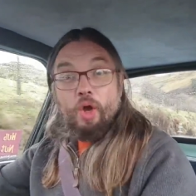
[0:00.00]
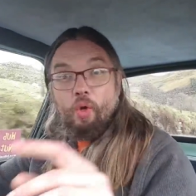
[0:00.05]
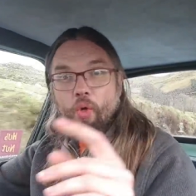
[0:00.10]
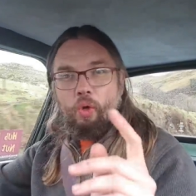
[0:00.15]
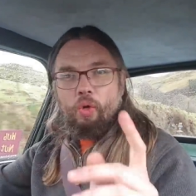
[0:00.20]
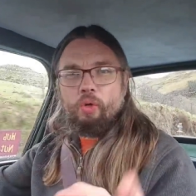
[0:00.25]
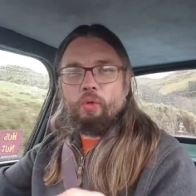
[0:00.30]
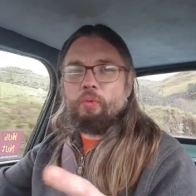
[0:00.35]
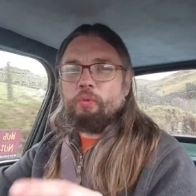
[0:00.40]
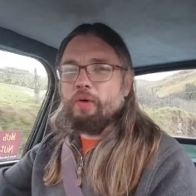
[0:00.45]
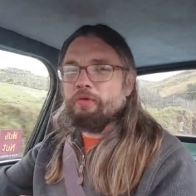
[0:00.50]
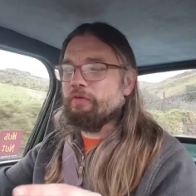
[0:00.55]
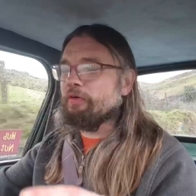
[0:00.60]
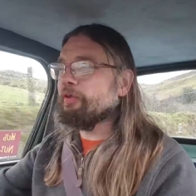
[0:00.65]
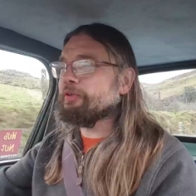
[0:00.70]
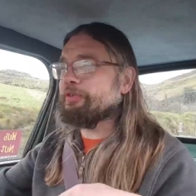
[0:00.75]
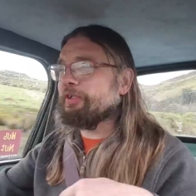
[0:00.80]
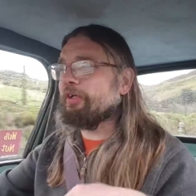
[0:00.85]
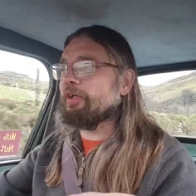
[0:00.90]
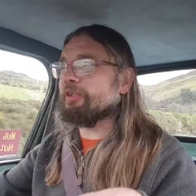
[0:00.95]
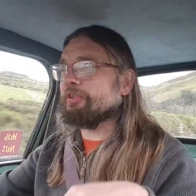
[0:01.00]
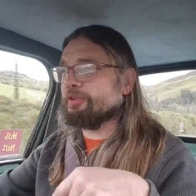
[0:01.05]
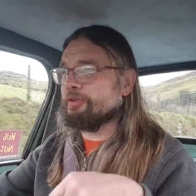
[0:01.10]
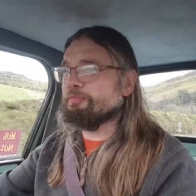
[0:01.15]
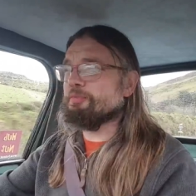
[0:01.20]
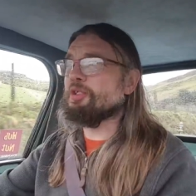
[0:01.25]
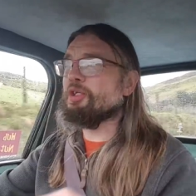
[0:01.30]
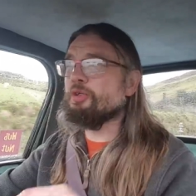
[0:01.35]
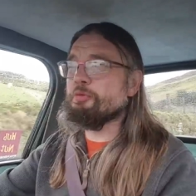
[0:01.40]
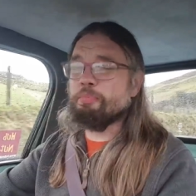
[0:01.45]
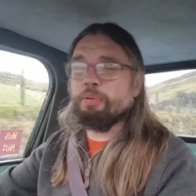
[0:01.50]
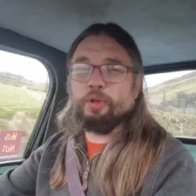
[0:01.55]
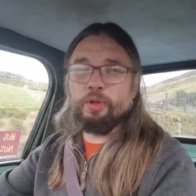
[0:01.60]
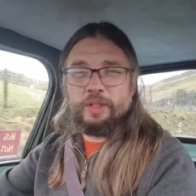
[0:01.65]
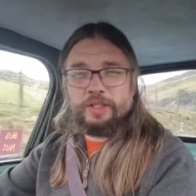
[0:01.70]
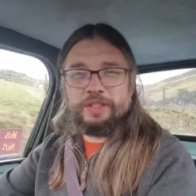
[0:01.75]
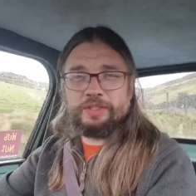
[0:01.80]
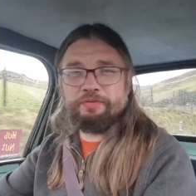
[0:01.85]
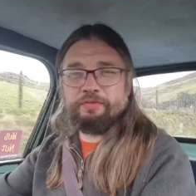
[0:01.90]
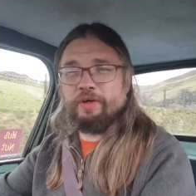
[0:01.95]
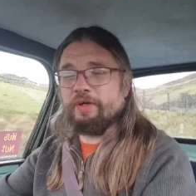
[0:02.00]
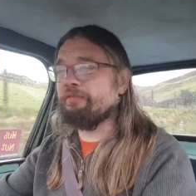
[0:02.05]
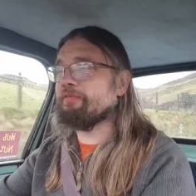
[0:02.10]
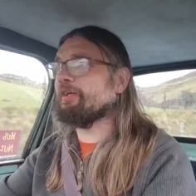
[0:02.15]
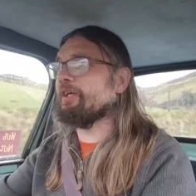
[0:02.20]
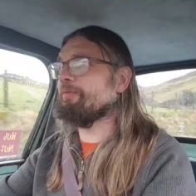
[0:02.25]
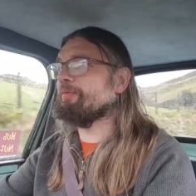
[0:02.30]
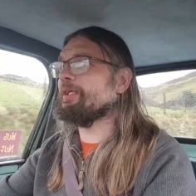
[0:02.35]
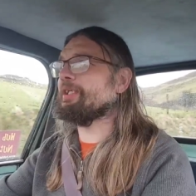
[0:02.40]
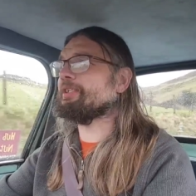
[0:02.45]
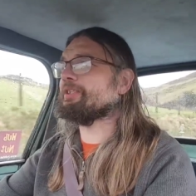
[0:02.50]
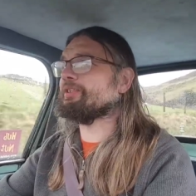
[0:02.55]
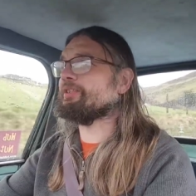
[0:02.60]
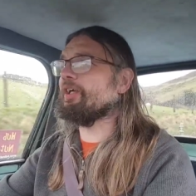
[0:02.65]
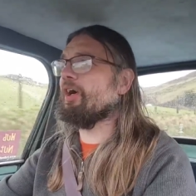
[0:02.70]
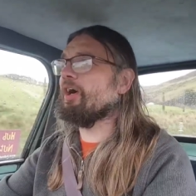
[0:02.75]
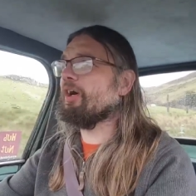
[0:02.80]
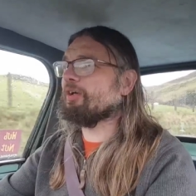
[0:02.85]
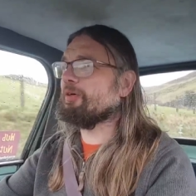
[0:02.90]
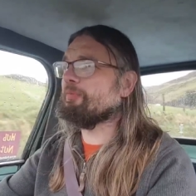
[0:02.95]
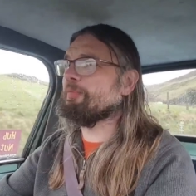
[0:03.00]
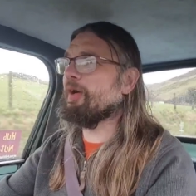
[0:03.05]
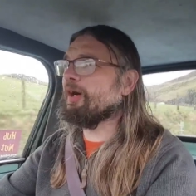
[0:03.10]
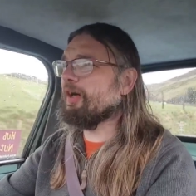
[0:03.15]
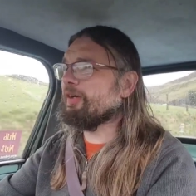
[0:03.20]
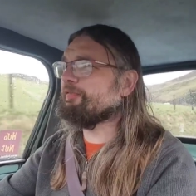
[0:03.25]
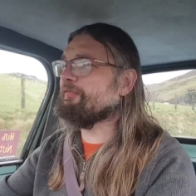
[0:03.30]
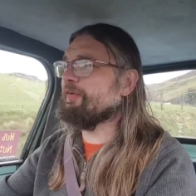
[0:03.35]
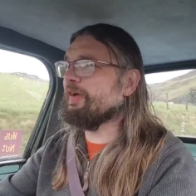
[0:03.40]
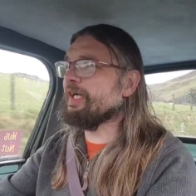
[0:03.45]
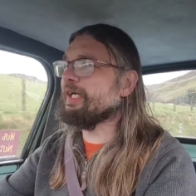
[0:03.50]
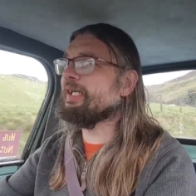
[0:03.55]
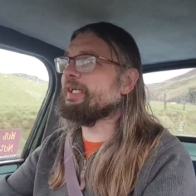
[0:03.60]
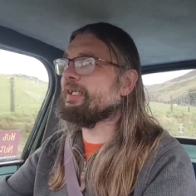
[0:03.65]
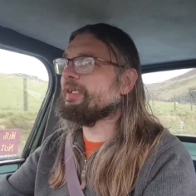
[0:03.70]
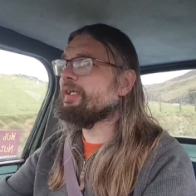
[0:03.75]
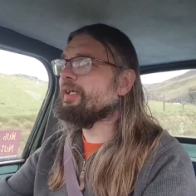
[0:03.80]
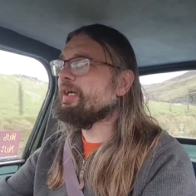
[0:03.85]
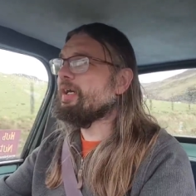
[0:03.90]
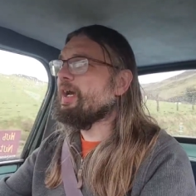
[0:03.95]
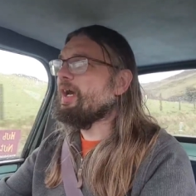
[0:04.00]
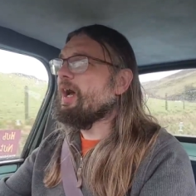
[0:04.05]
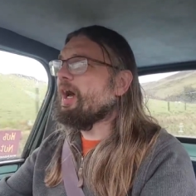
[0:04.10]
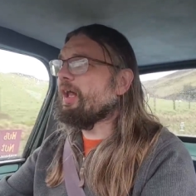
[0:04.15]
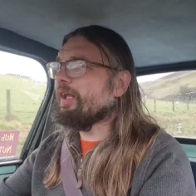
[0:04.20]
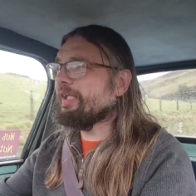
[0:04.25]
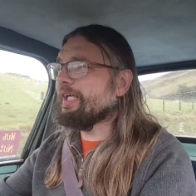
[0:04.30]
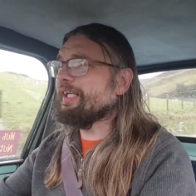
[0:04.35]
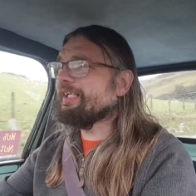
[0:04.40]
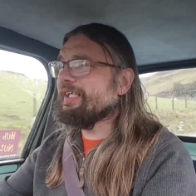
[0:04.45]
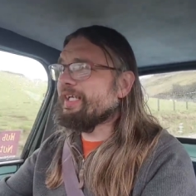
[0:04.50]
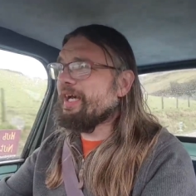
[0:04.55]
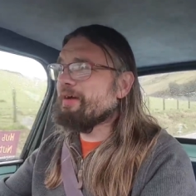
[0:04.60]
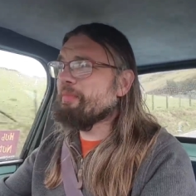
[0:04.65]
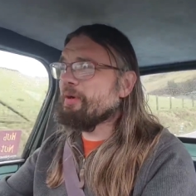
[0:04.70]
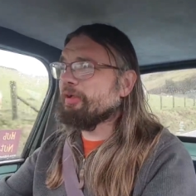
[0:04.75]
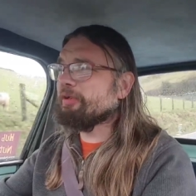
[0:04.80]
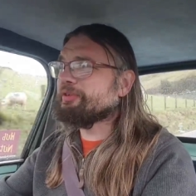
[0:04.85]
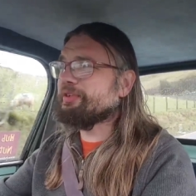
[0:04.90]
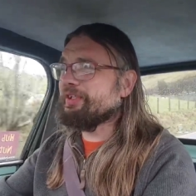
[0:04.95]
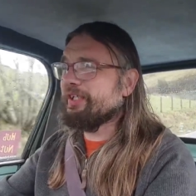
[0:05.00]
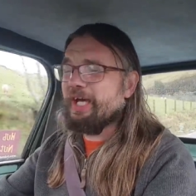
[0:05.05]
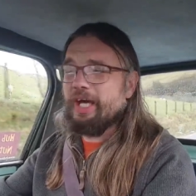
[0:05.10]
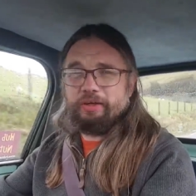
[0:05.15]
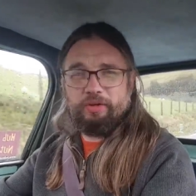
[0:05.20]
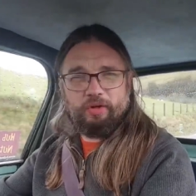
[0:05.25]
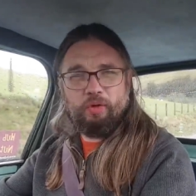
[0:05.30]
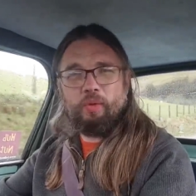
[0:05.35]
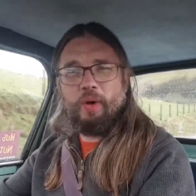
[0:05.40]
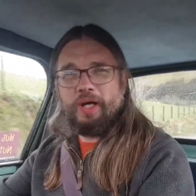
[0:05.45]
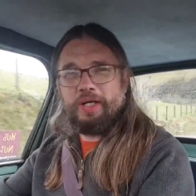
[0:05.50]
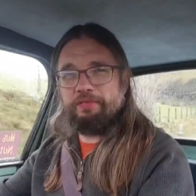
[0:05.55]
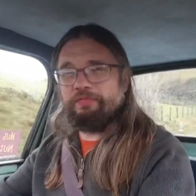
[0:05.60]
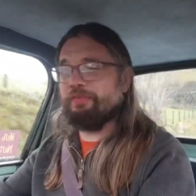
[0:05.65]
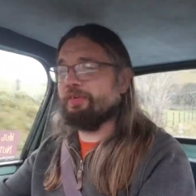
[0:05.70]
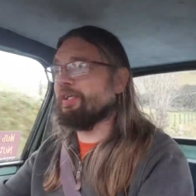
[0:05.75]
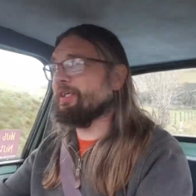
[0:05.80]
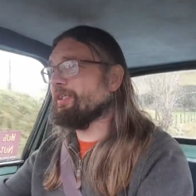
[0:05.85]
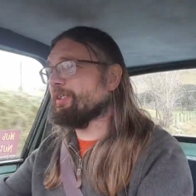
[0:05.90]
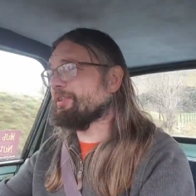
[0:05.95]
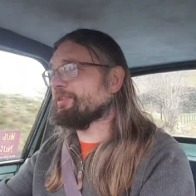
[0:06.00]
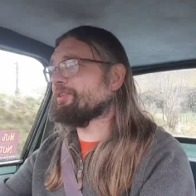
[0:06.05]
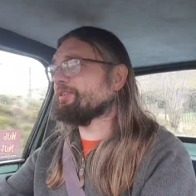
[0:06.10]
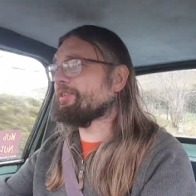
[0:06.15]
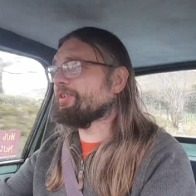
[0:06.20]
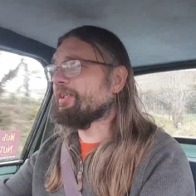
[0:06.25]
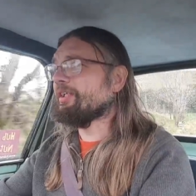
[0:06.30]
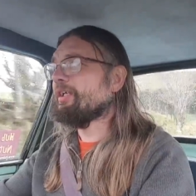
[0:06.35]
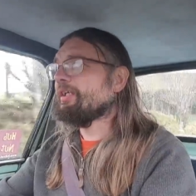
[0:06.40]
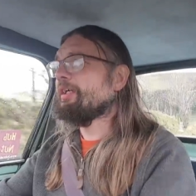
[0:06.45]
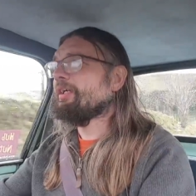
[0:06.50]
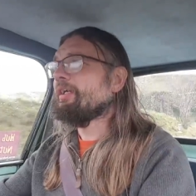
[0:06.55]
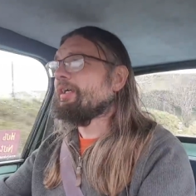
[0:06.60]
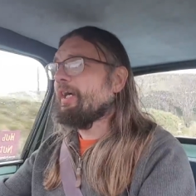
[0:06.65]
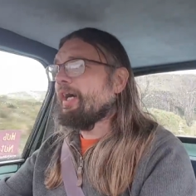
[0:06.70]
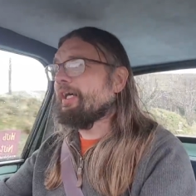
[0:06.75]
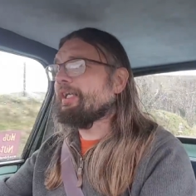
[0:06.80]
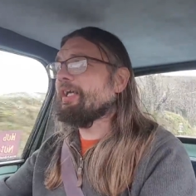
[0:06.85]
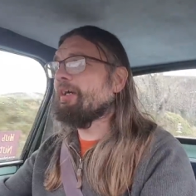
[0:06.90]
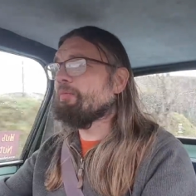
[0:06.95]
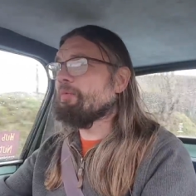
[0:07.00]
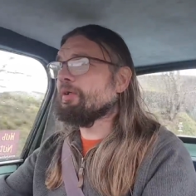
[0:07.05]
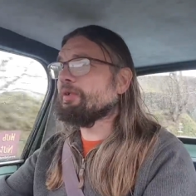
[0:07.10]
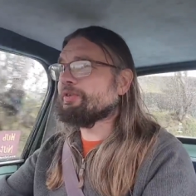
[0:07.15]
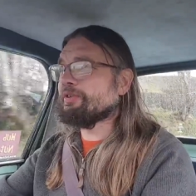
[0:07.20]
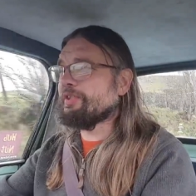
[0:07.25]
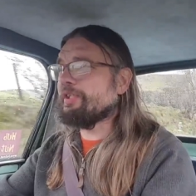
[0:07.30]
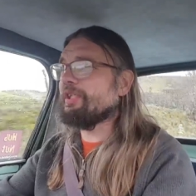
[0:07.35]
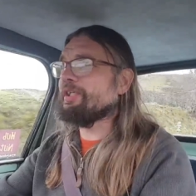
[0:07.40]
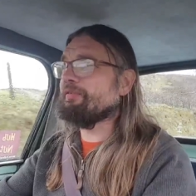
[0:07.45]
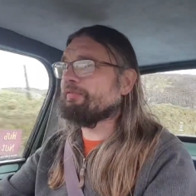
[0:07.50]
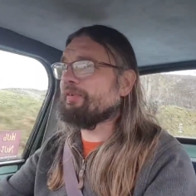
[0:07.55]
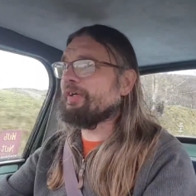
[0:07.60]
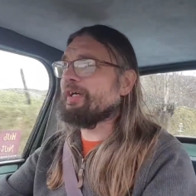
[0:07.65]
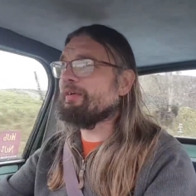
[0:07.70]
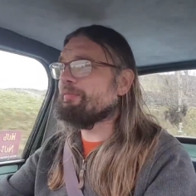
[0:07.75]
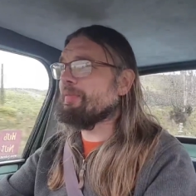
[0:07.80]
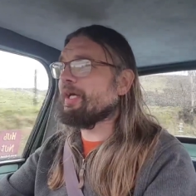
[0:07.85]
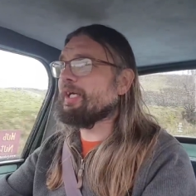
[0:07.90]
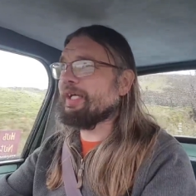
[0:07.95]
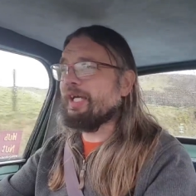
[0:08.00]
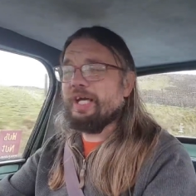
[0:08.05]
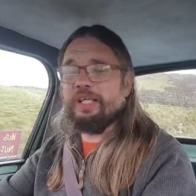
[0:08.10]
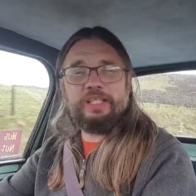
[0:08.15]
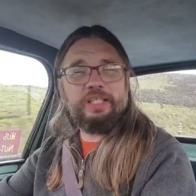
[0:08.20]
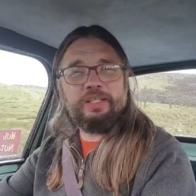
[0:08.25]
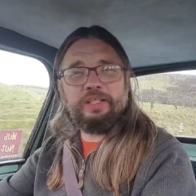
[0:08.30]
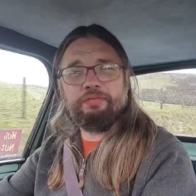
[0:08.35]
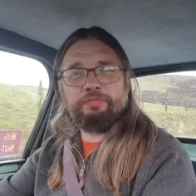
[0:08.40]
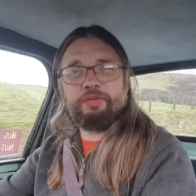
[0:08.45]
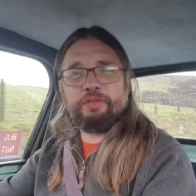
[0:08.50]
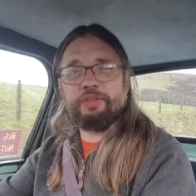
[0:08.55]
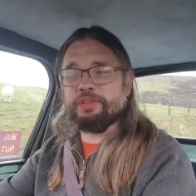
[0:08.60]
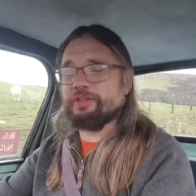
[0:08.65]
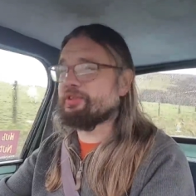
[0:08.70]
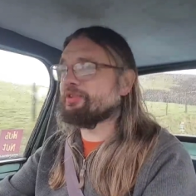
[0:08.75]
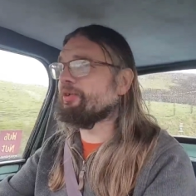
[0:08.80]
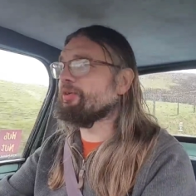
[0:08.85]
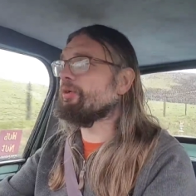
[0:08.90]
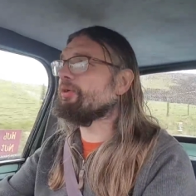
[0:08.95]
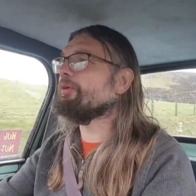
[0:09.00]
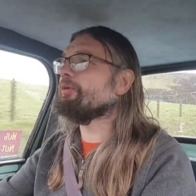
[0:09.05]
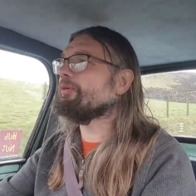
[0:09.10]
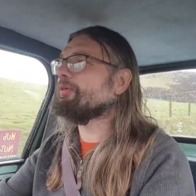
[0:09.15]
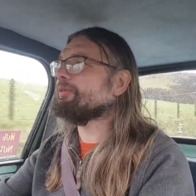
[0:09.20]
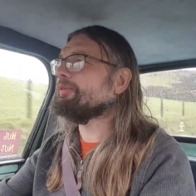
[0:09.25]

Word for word: Oh, we've also got some new pulleys that have come in stock, but I think I'll get the MOT out of the way first, and then we'll see if they make any difference at all.